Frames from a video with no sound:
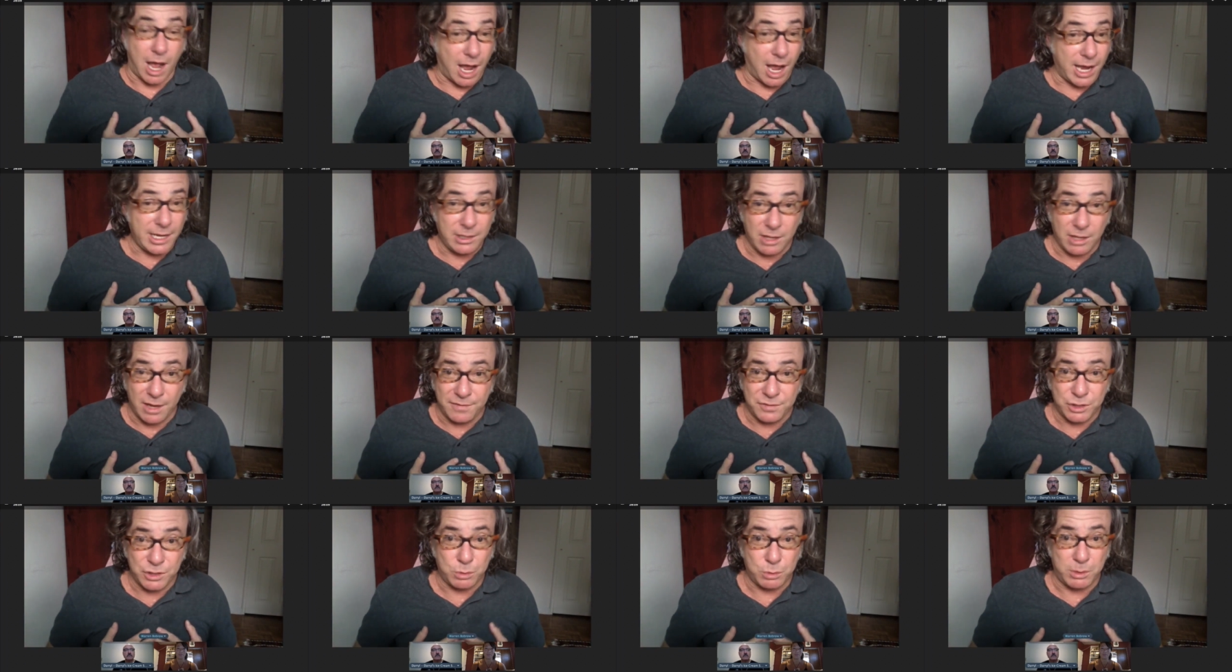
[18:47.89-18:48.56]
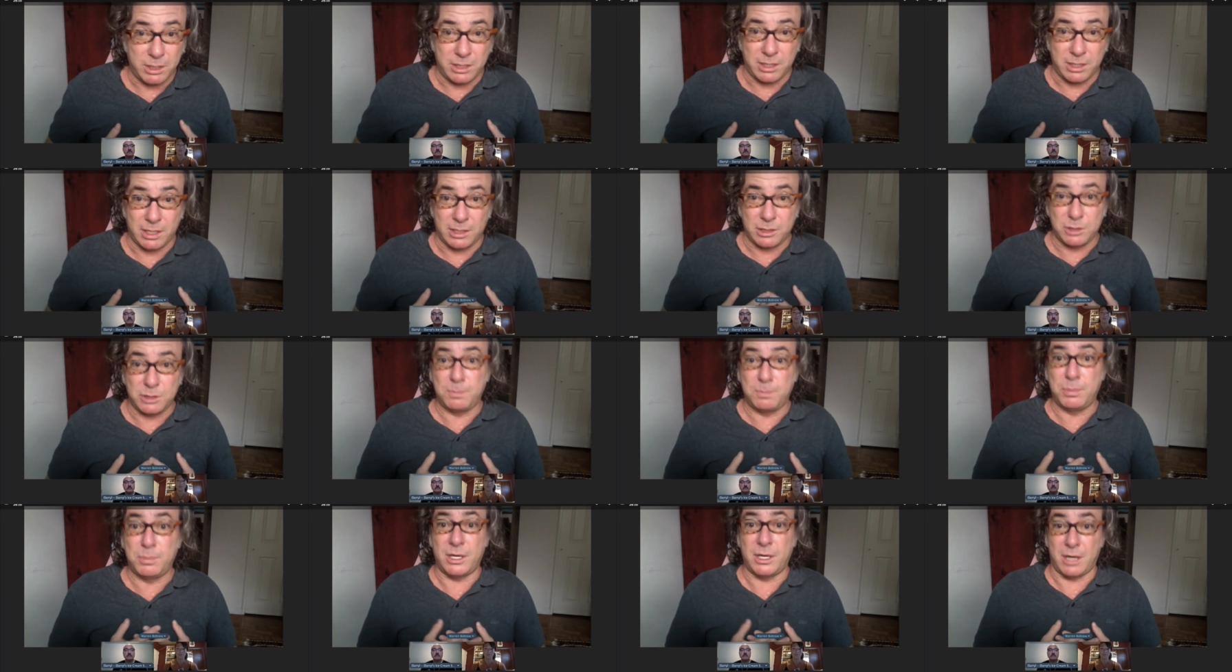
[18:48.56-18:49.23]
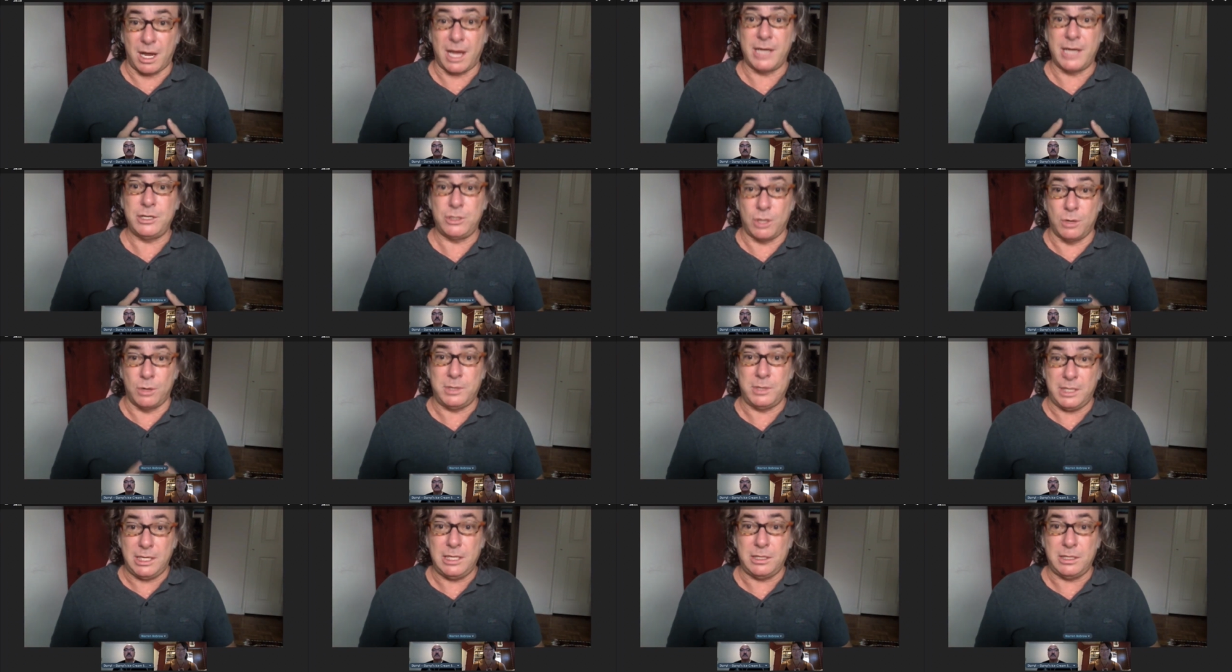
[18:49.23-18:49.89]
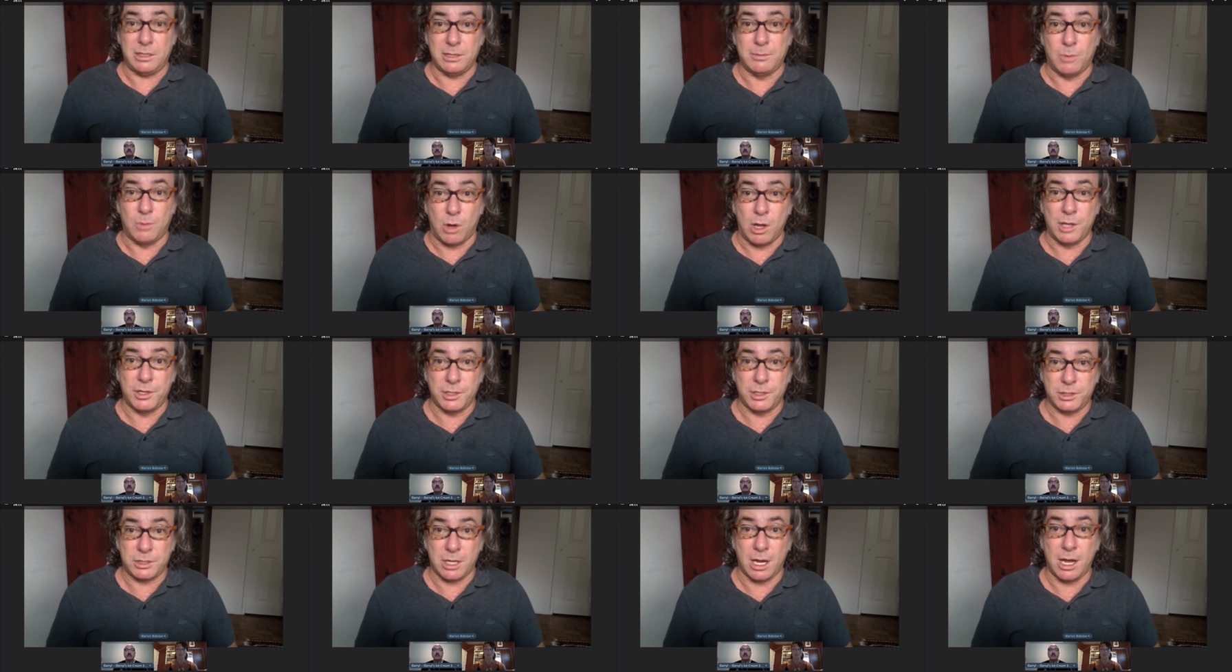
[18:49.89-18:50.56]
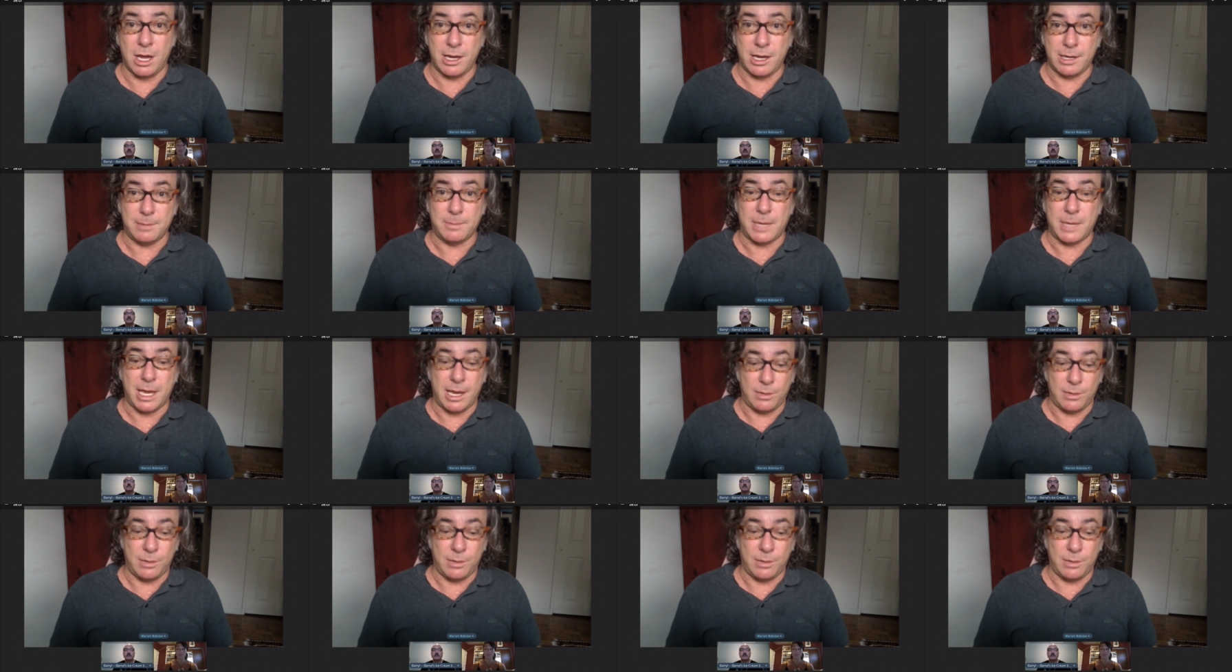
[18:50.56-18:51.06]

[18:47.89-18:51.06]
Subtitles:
I love sweet things, but I don't eat them all the time.